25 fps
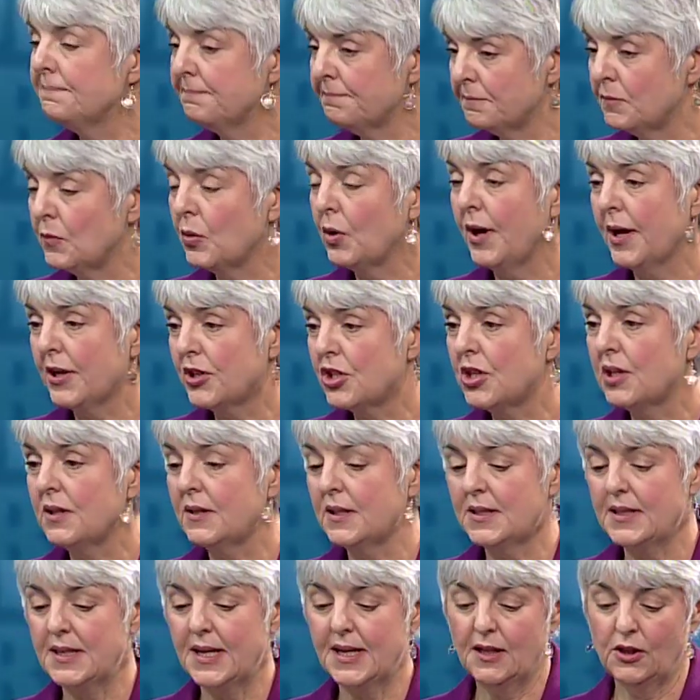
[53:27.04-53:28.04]
We're actually
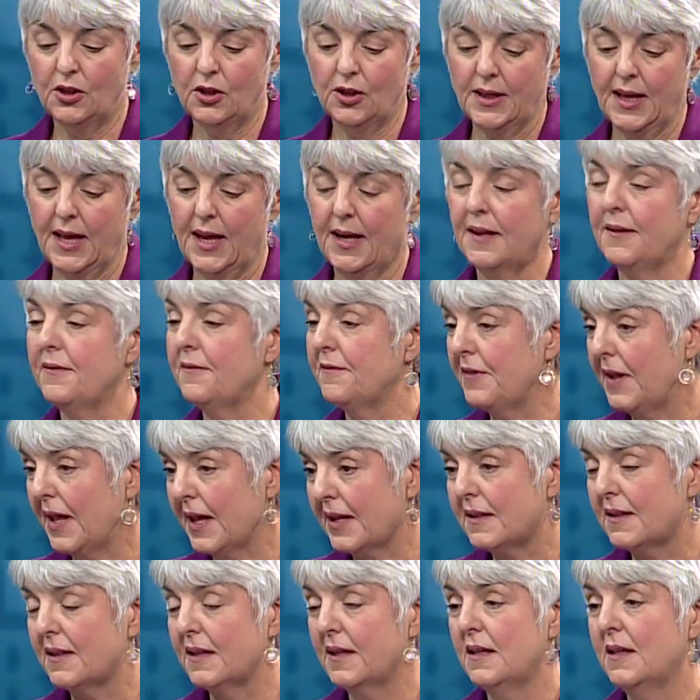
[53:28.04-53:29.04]
going to take a look at it. In
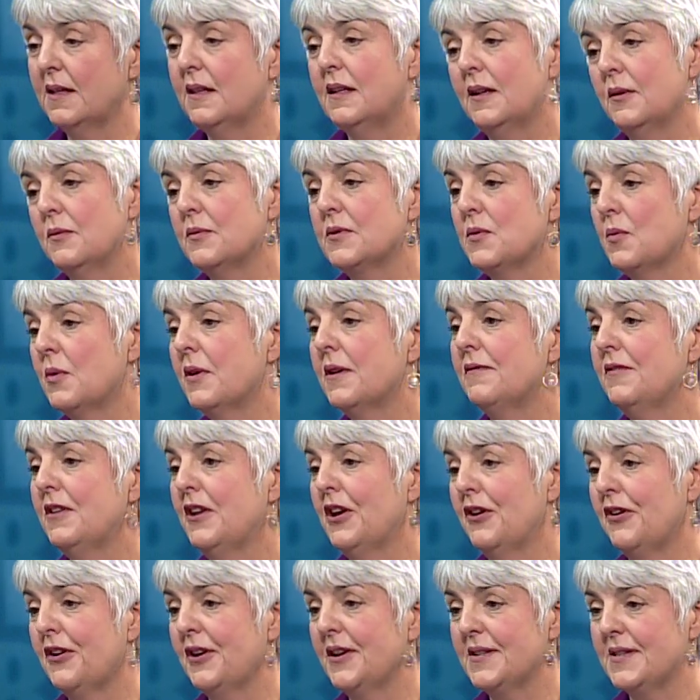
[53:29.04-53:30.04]
fact, it was one of the
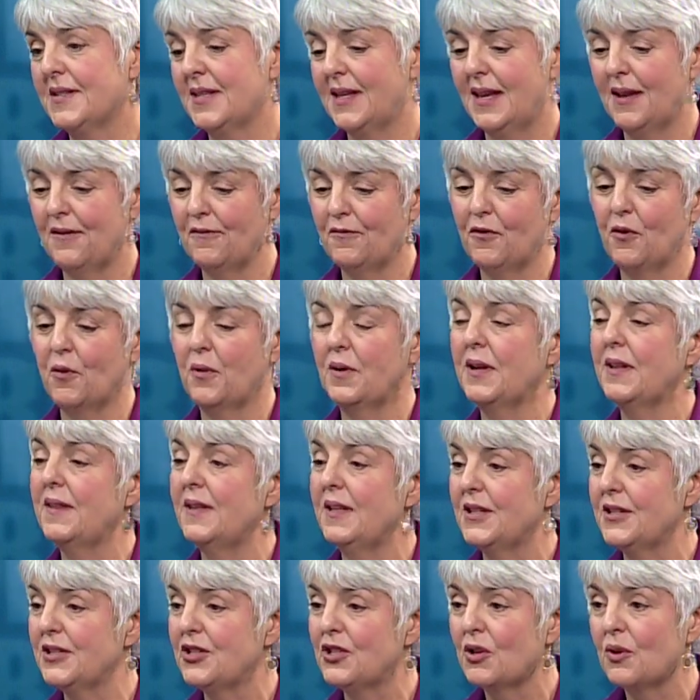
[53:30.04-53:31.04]
areas that came forward in the
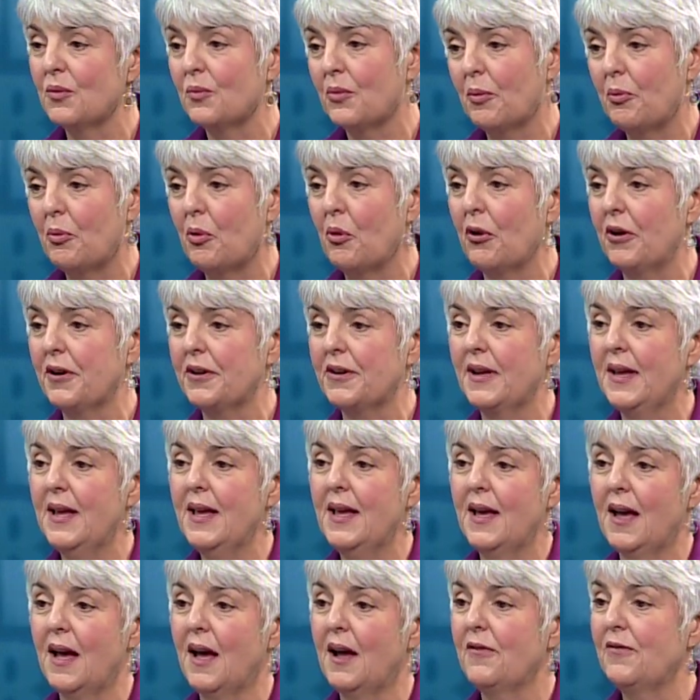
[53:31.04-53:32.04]
interim report
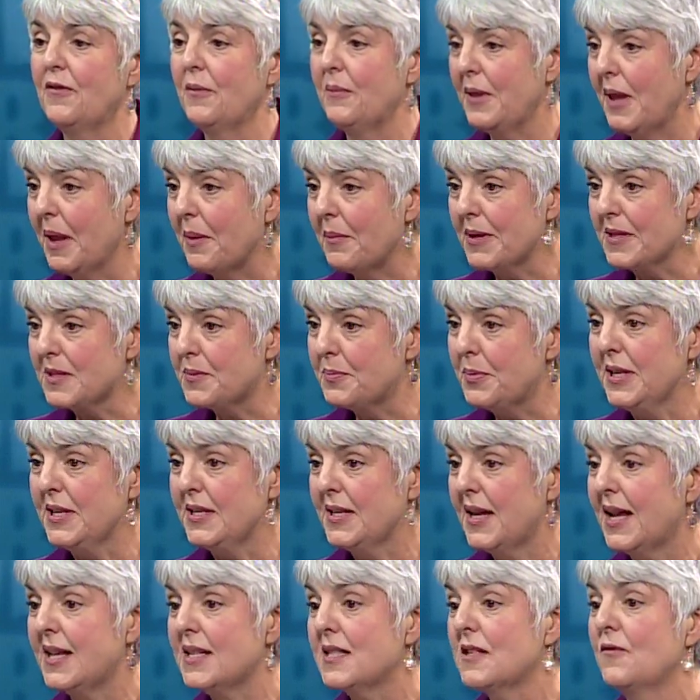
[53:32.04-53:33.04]
from the MSP
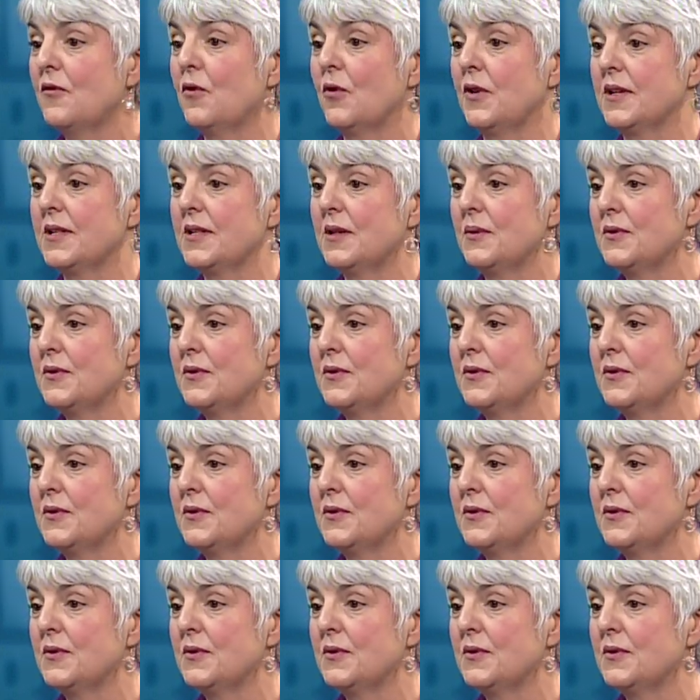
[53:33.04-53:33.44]
task force.